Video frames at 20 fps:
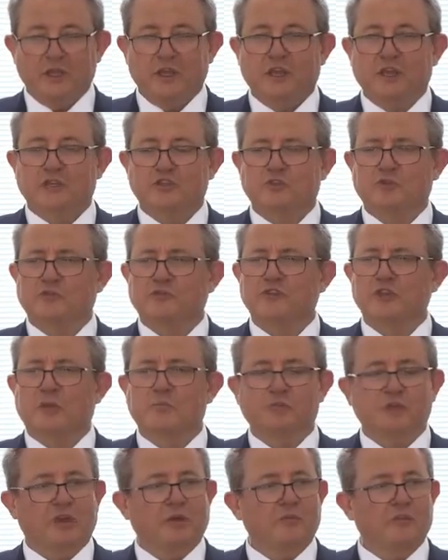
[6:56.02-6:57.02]
It's sort of
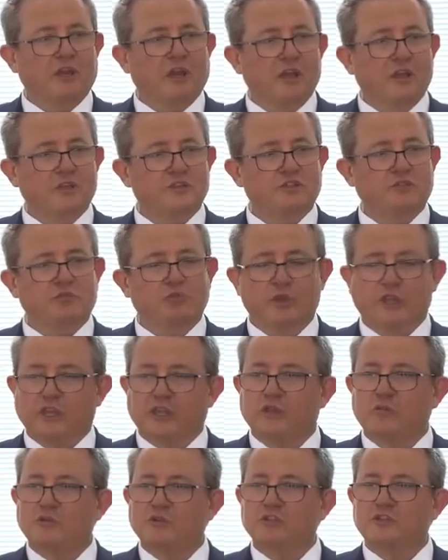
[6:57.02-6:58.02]
summed up the last
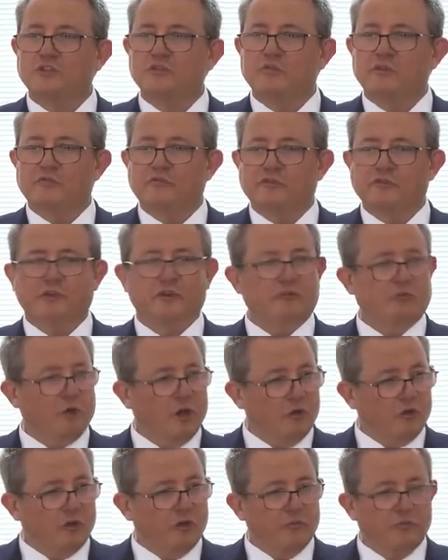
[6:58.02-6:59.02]
week, which has been full of
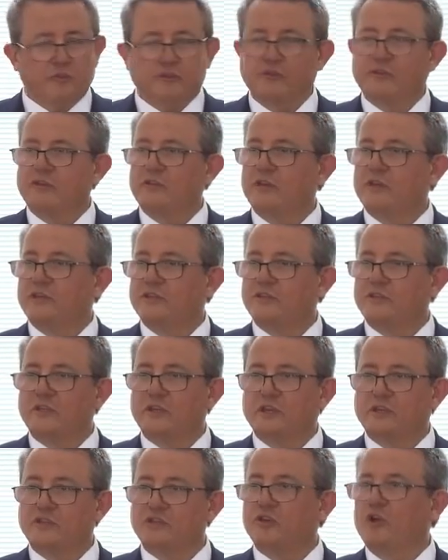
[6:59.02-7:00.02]
welcomes, as
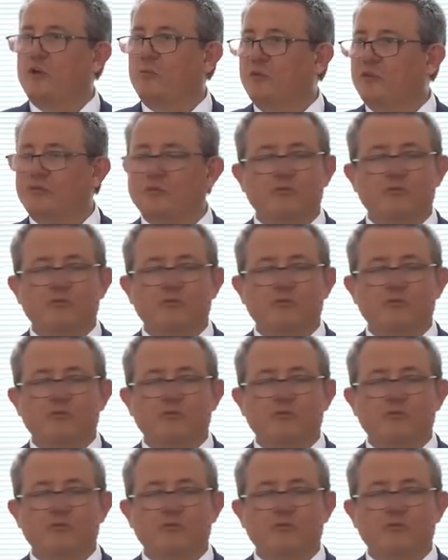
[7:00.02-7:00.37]
Tom and